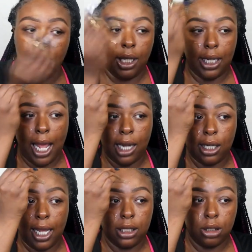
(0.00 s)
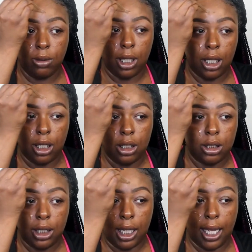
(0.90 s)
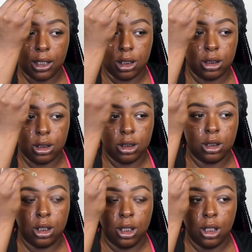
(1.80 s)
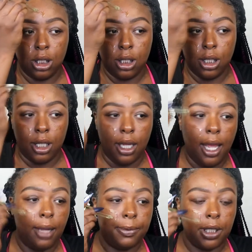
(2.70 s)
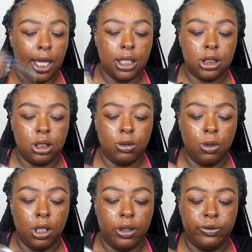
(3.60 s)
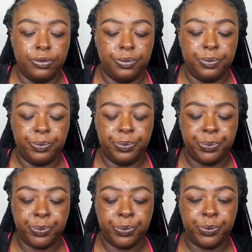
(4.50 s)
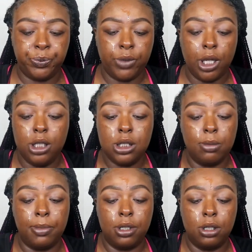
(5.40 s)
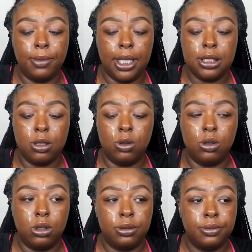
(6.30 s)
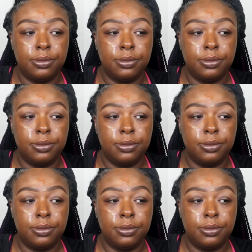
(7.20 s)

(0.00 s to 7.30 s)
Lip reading: And I like the way they got the little application or whatever. This some bomb ass oil.